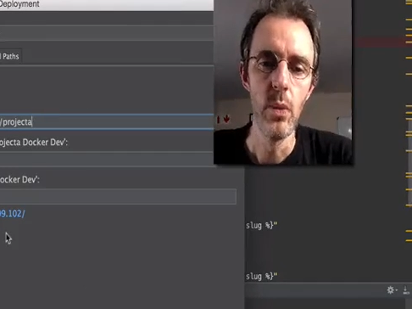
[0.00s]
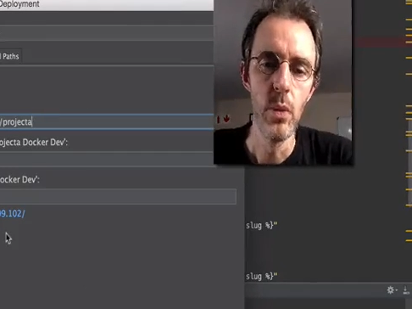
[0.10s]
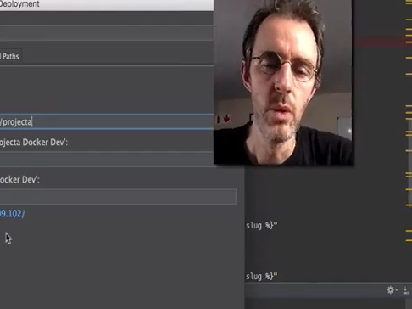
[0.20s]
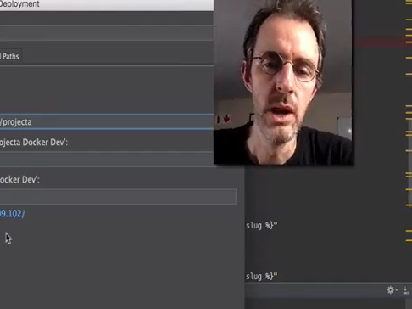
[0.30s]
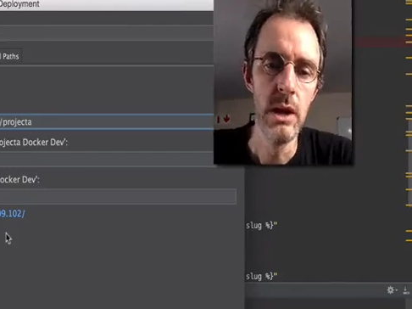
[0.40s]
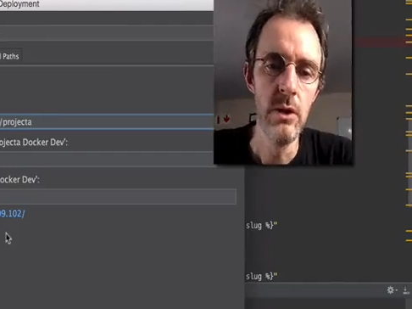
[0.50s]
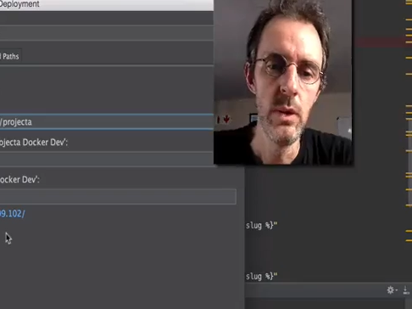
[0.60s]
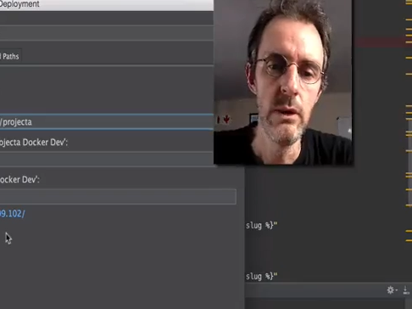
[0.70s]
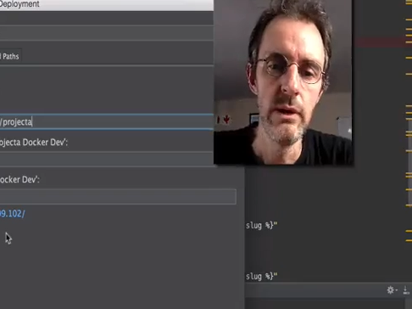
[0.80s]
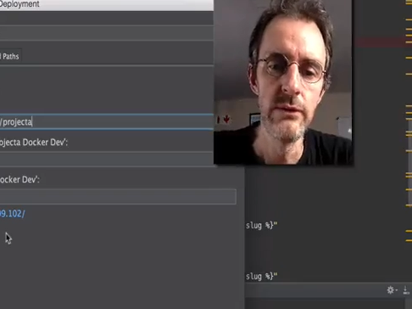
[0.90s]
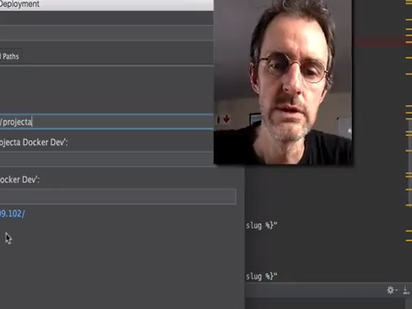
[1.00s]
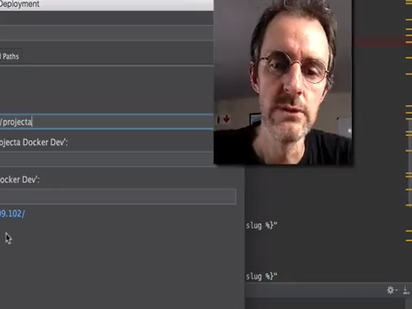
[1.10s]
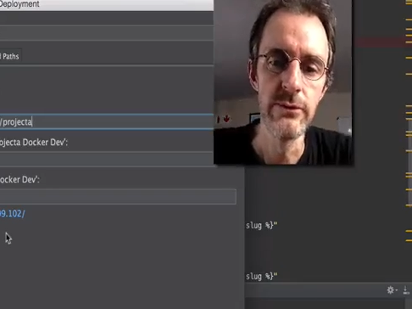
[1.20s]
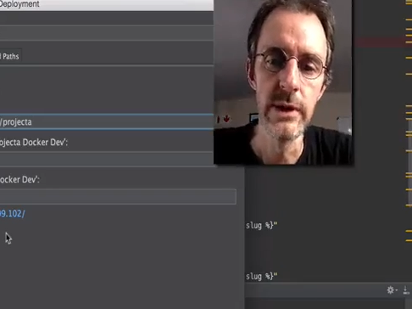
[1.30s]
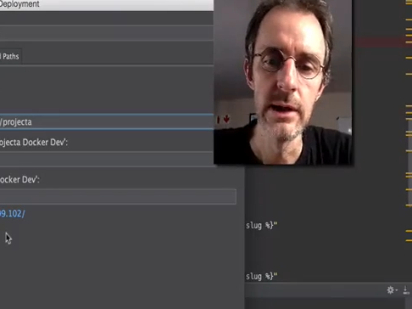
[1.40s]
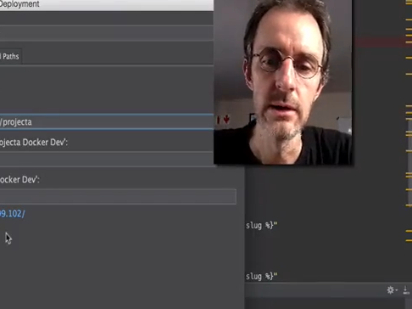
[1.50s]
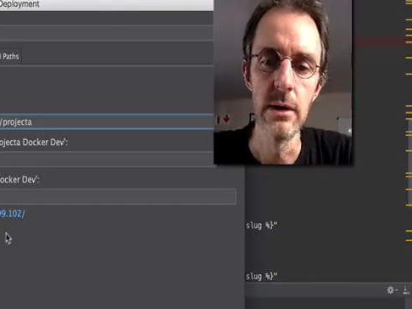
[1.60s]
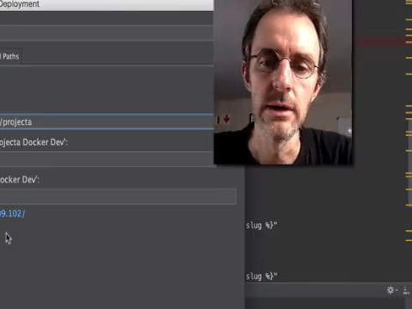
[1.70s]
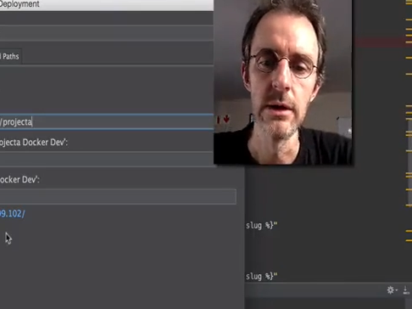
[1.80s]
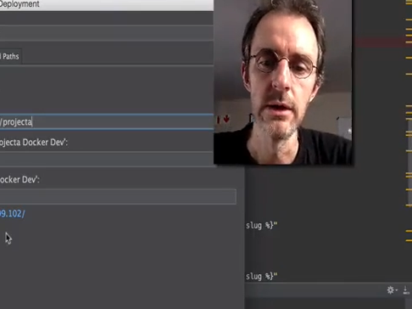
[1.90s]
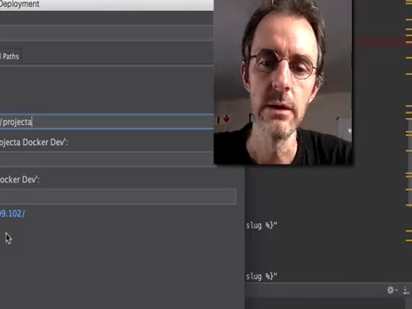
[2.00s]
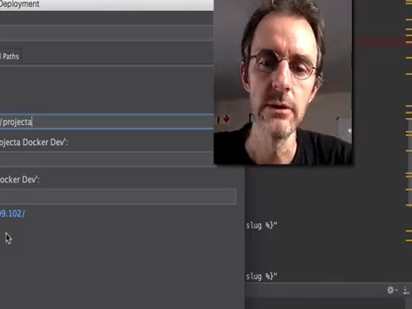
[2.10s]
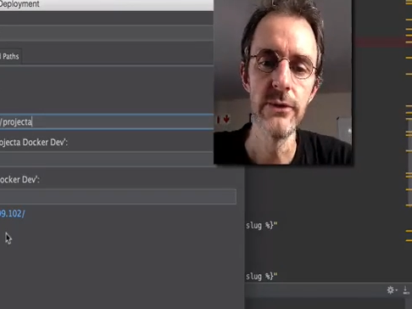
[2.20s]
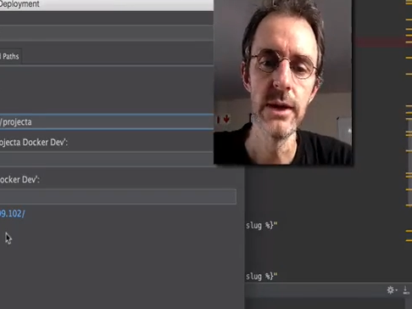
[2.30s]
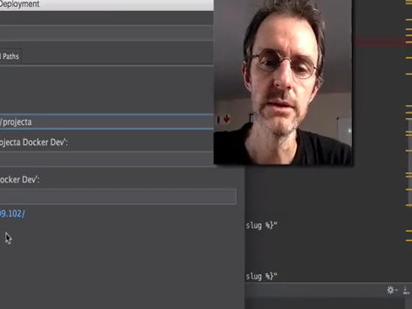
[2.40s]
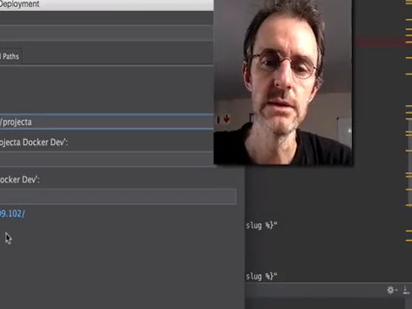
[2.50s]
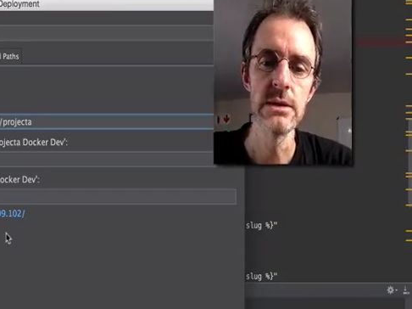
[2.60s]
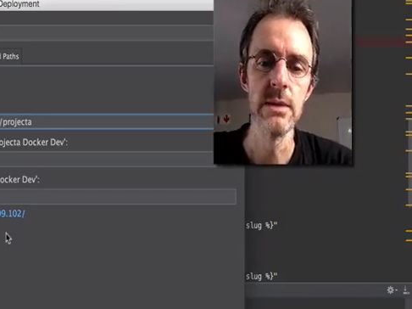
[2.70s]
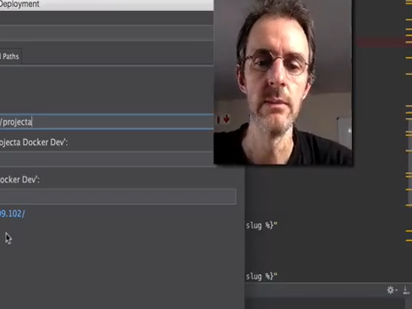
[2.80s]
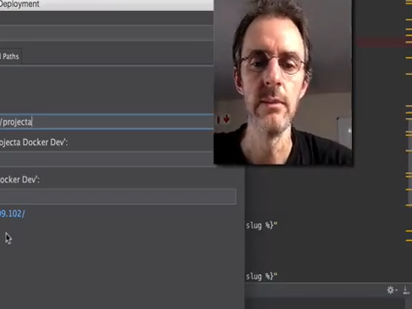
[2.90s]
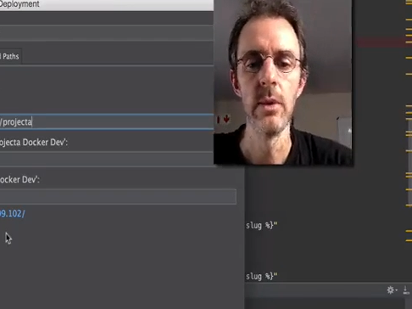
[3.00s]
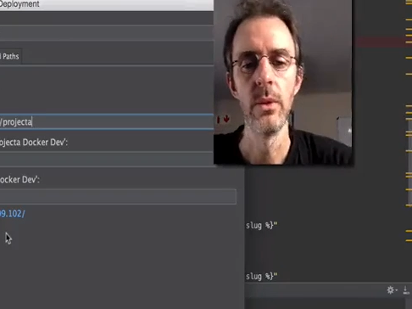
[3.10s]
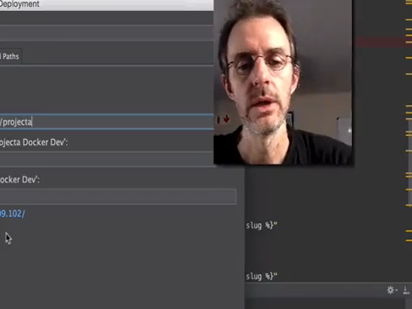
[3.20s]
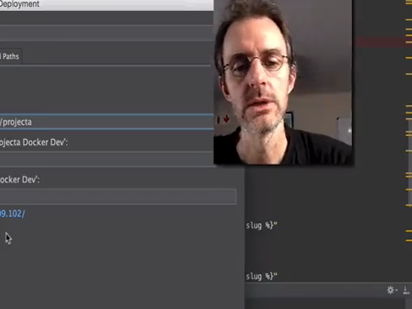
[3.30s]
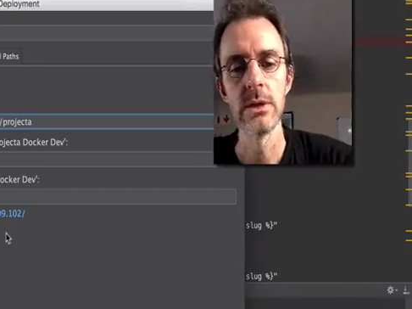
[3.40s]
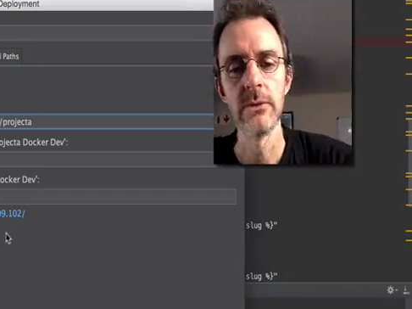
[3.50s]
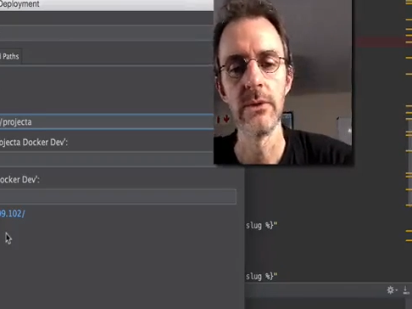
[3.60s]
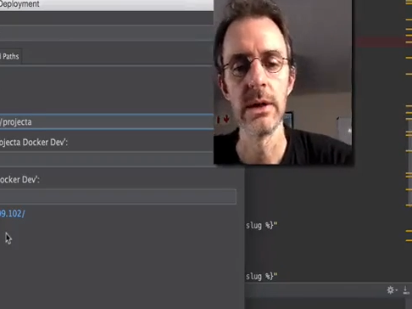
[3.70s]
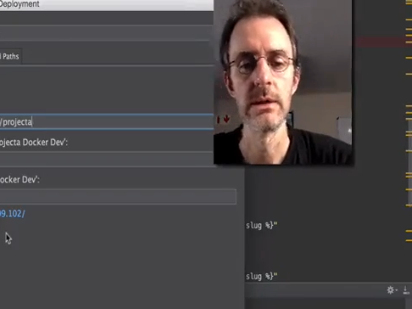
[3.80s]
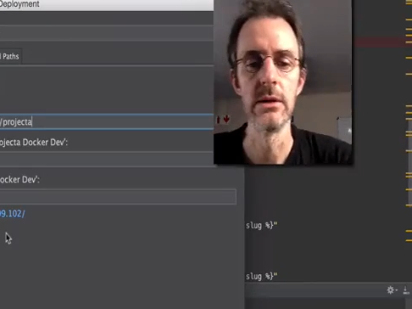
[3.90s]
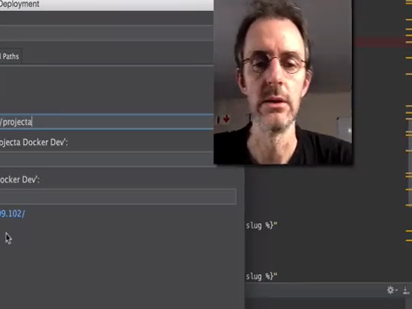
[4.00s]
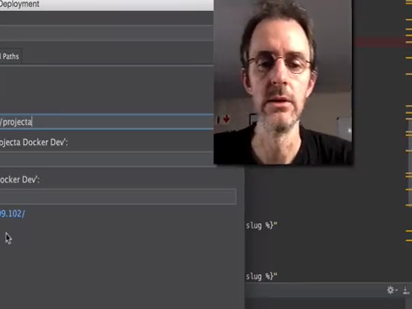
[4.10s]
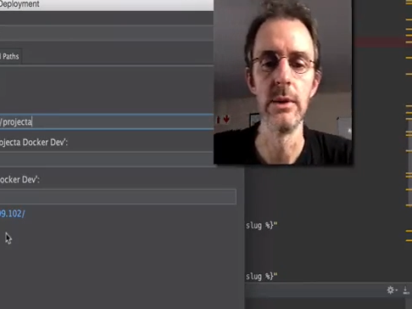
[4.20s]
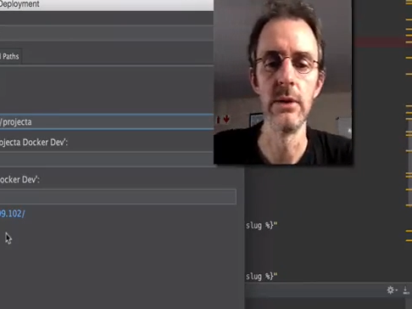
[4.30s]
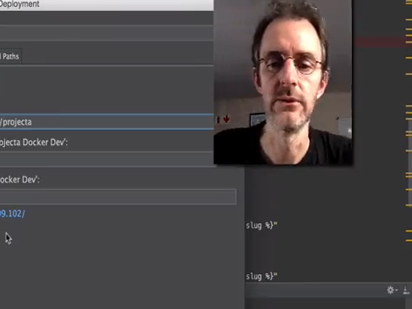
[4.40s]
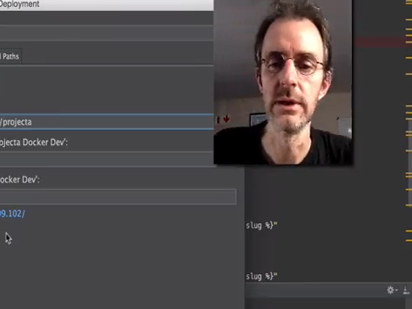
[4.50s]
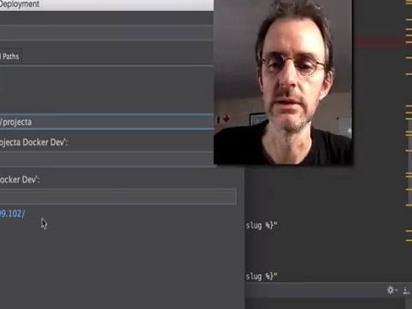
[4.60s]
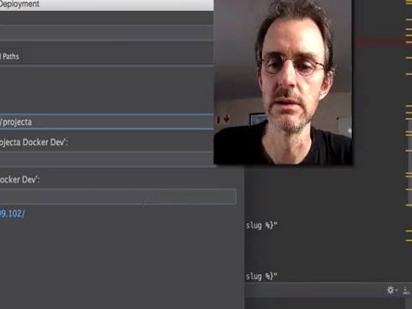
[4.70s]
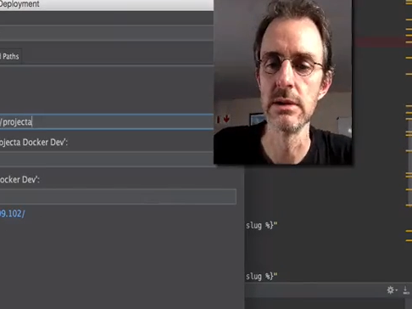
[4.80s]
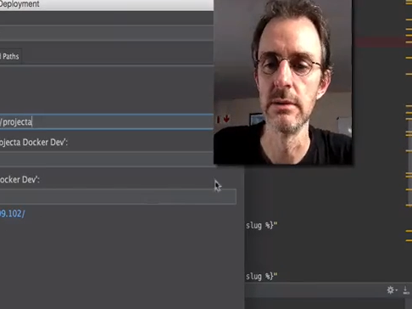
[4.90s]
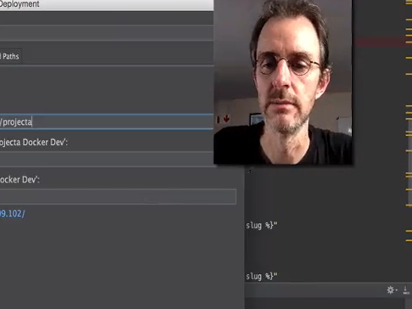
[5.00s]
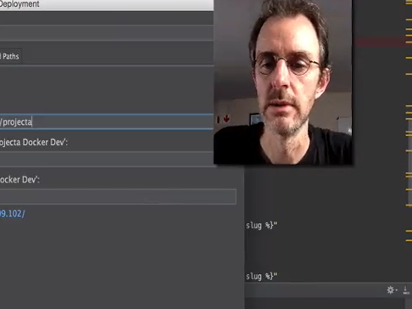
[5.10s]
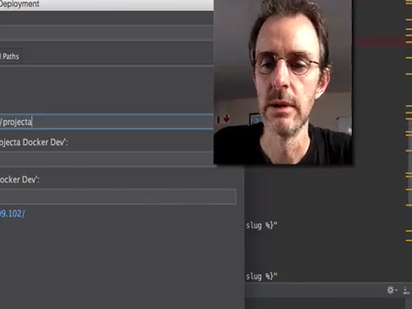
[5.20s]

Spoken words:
when we reference a file on the local file system, where should it find it on the remote file system.